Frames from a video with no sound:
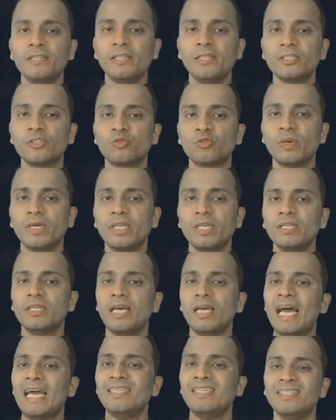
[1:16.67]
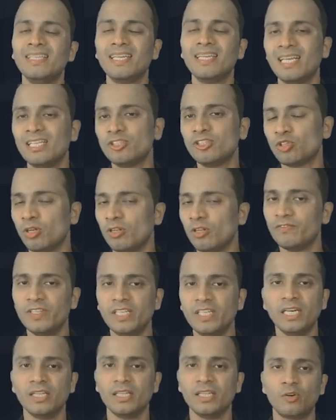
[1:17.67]
this one, and then I'll solve
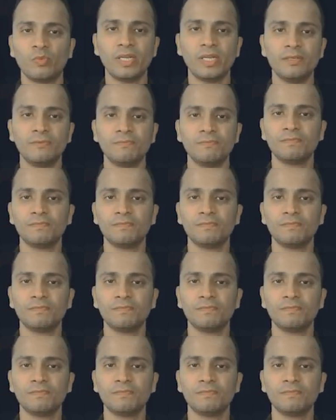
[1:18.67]
the other one.